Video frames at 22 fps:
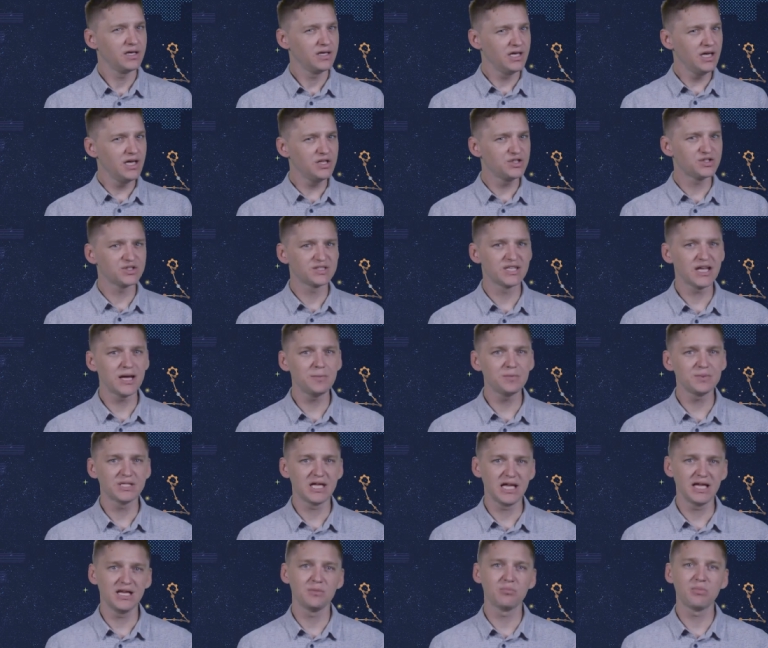Each step
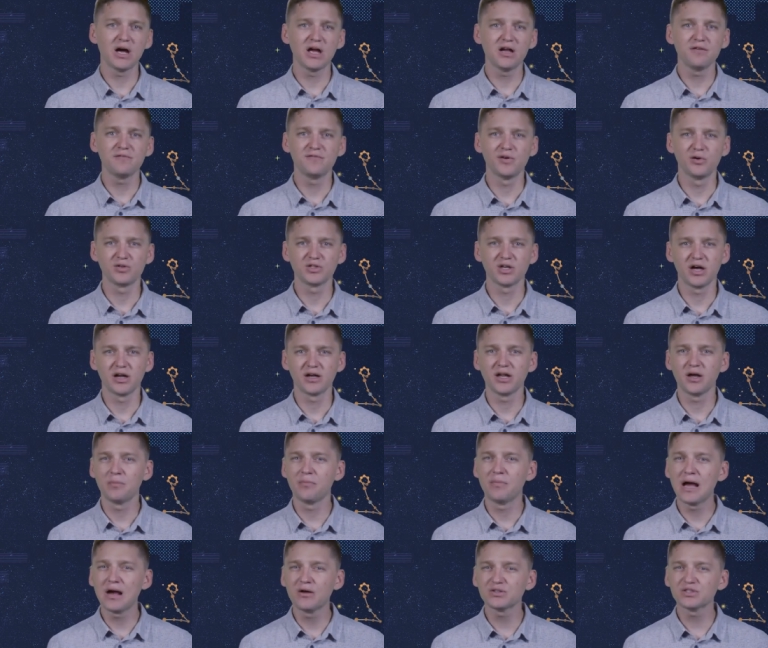taken by a photon
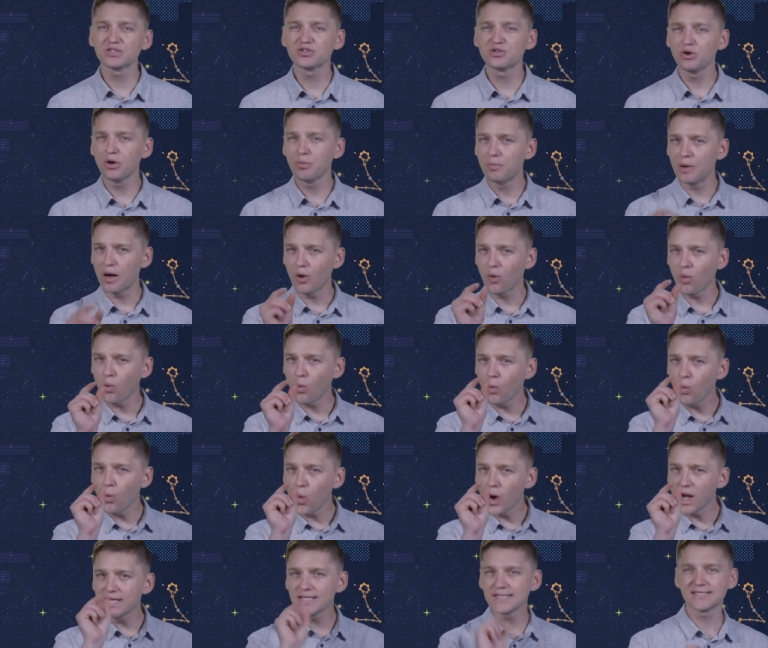amounts to about
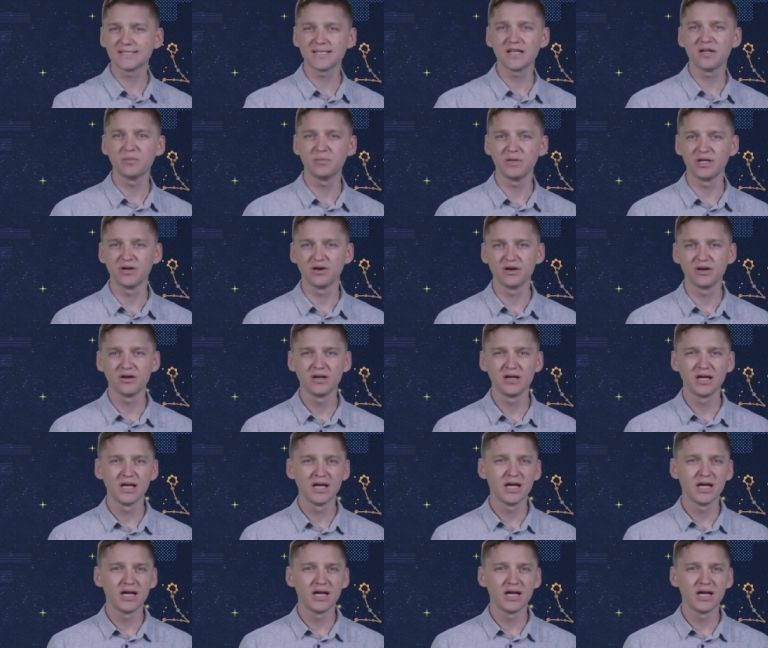1 centimeter,